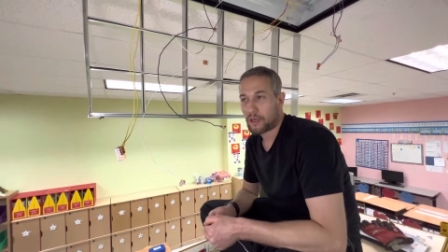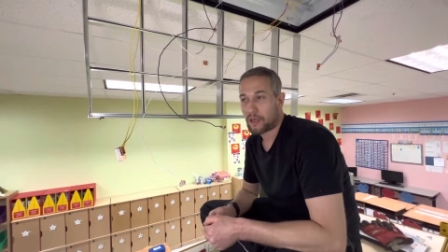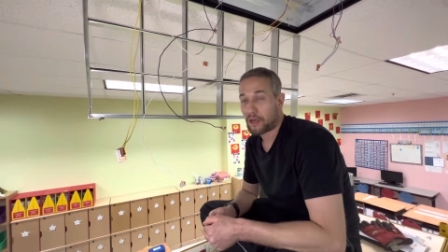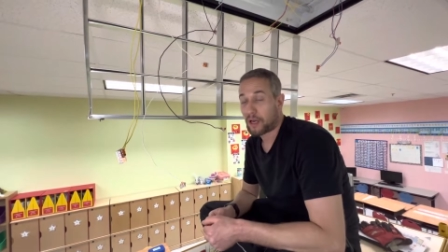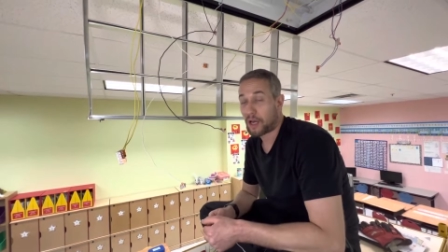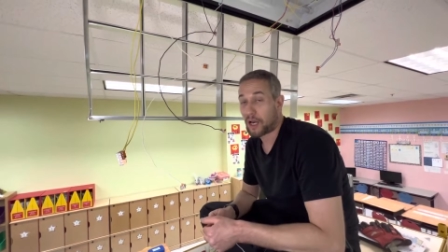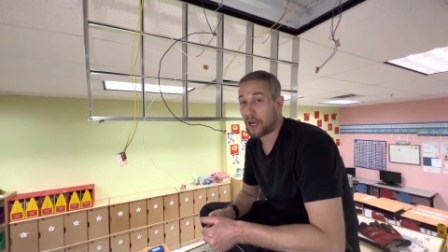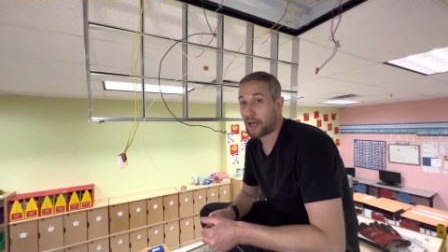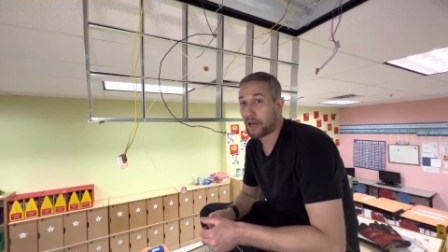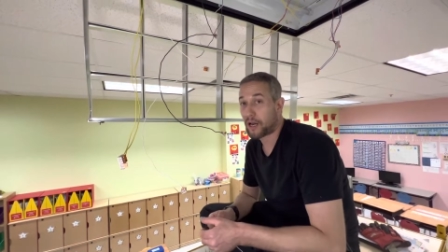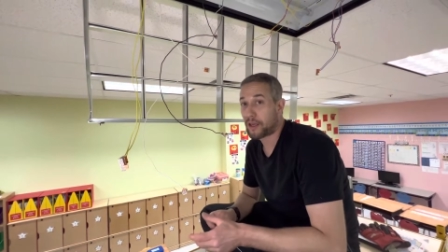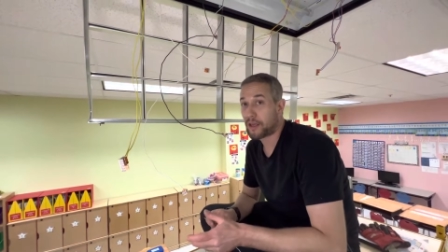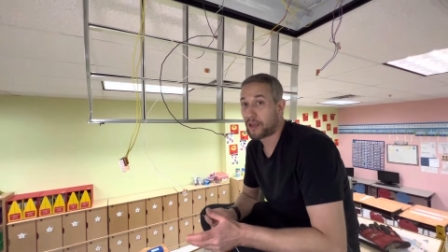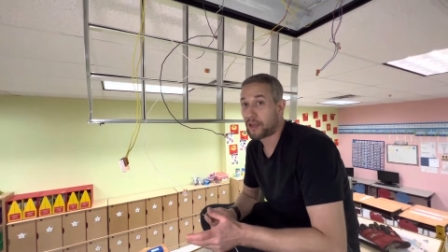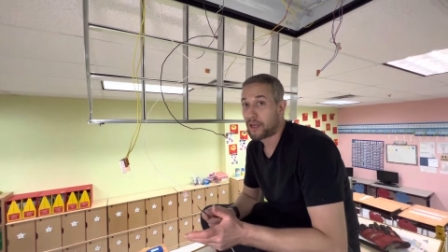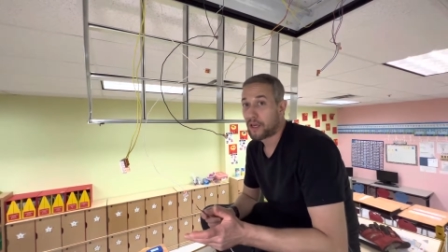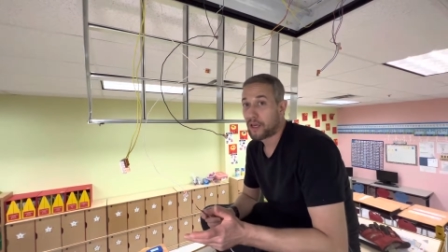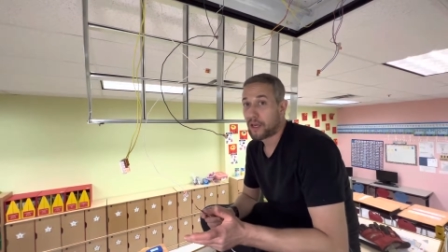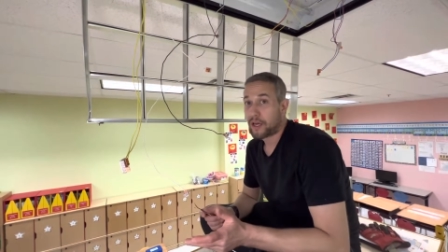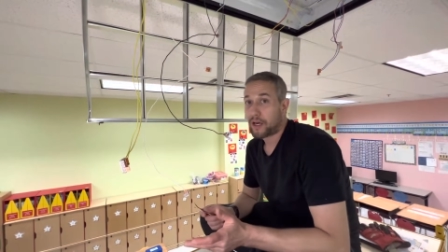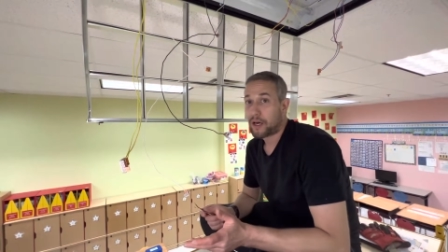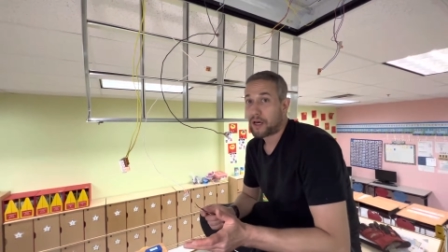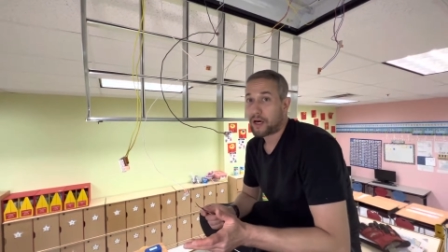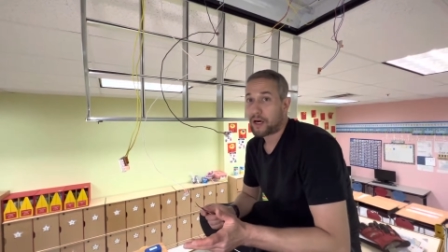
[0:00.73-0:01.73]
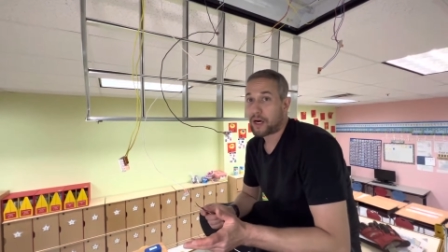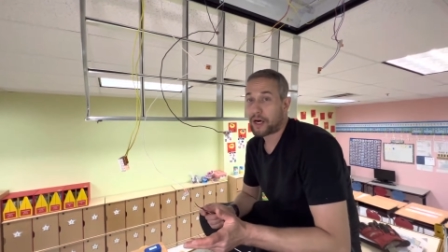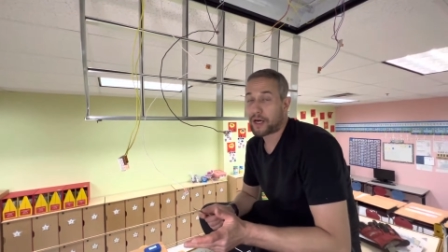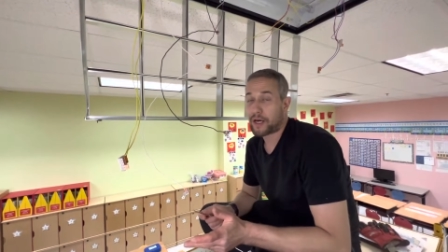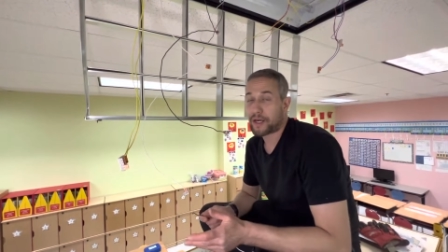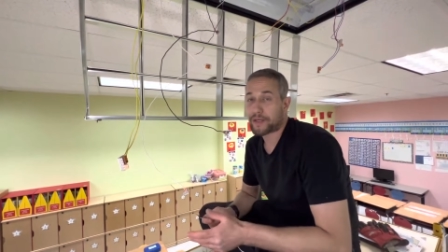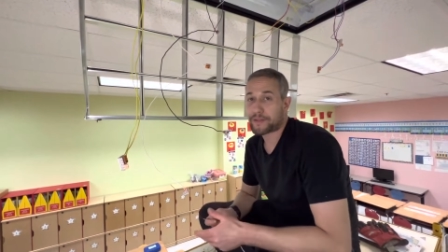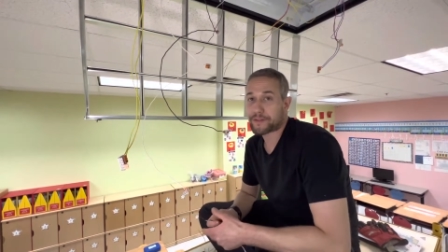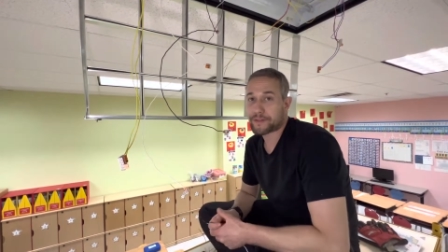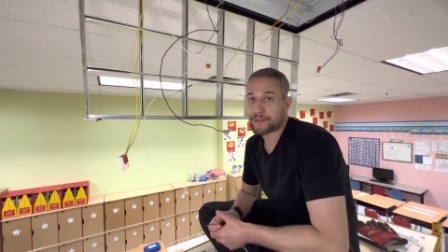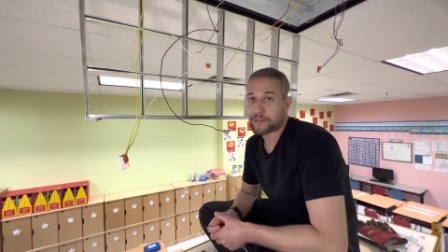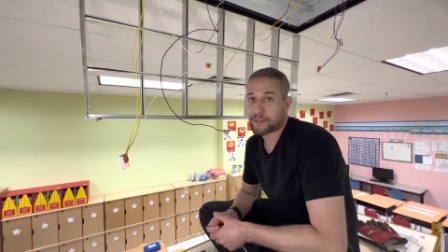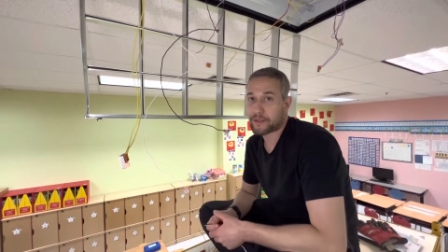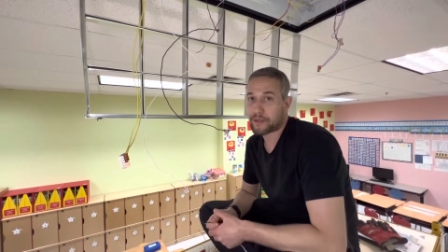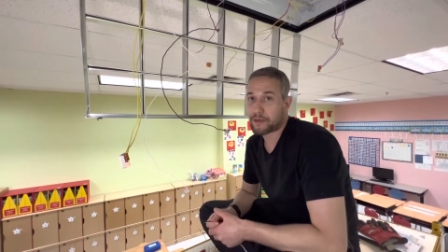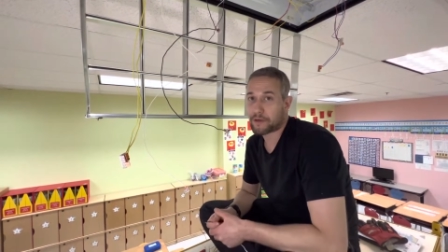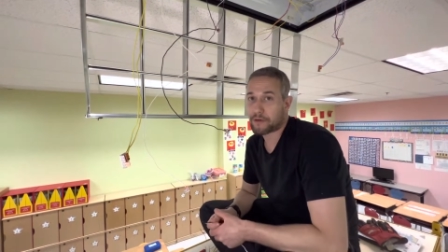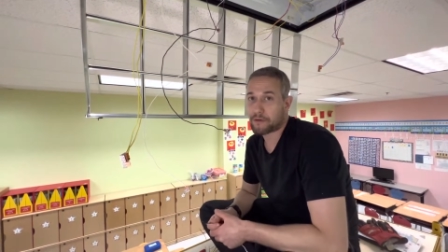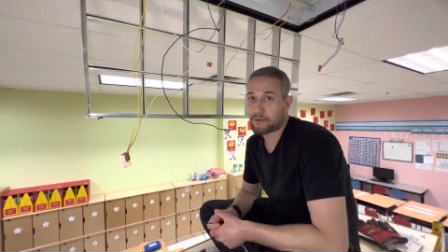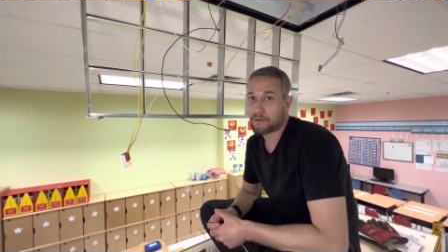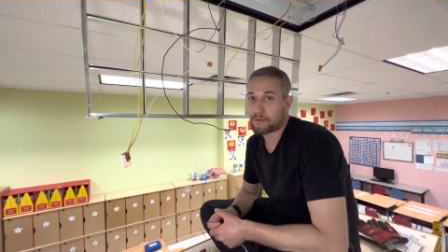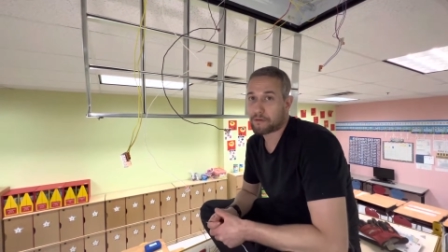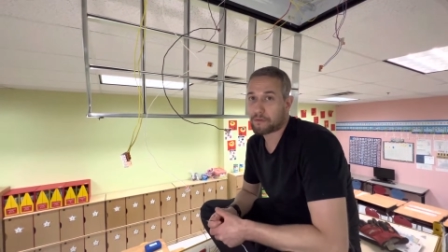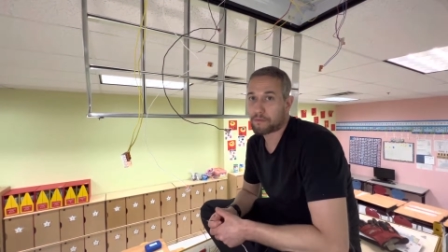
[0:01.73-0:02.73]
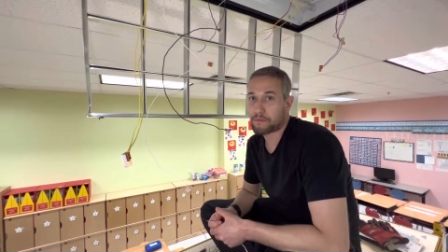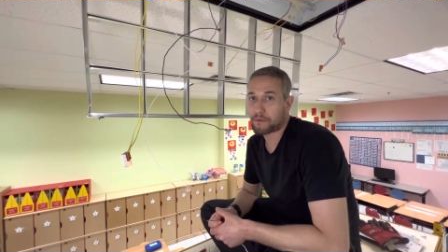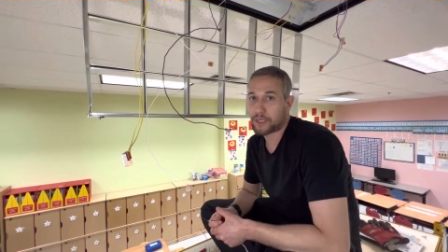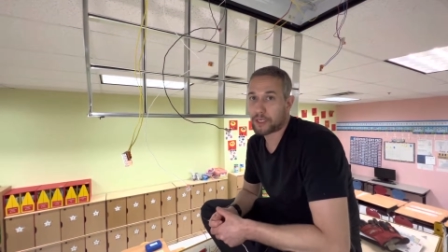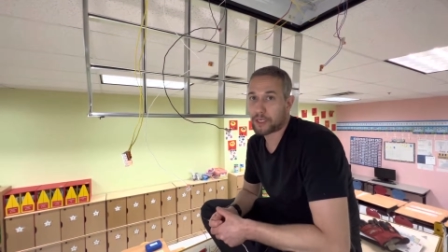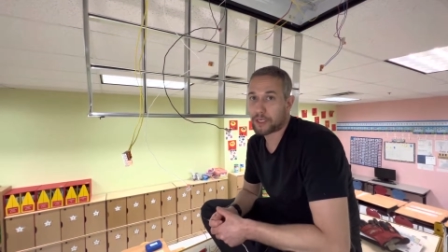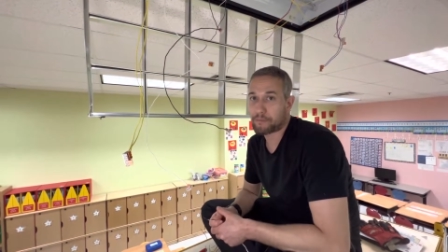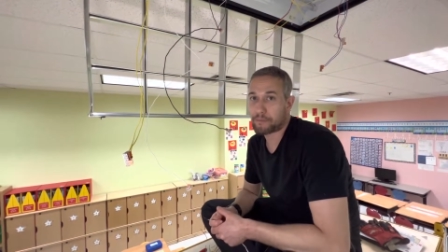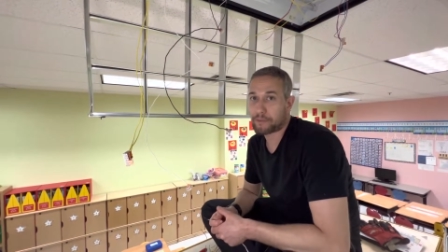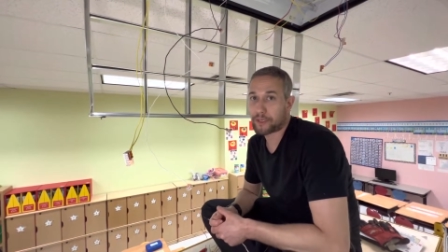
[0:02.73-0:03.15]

Hi. I saw uh,